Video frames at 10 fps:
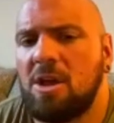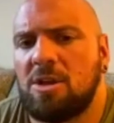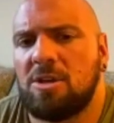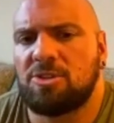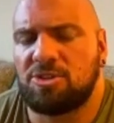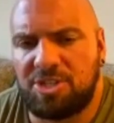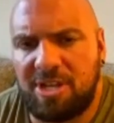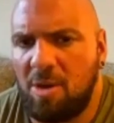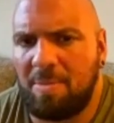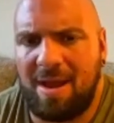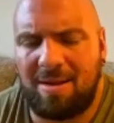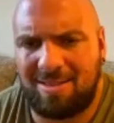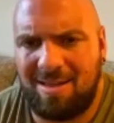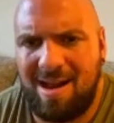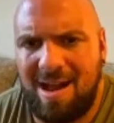So she helped me out a
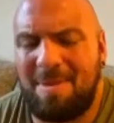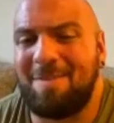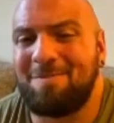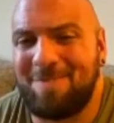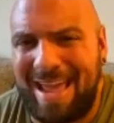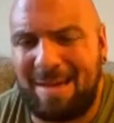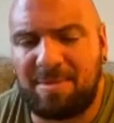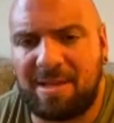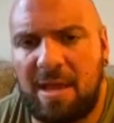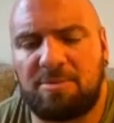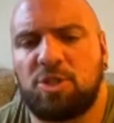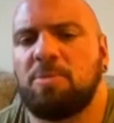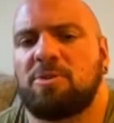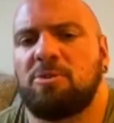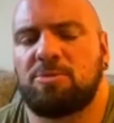lot. My family, I'm
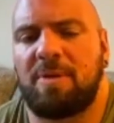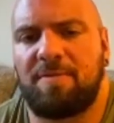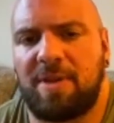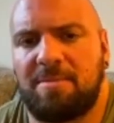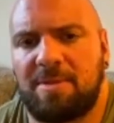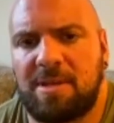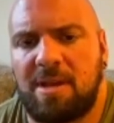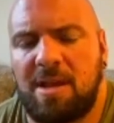super close to my family.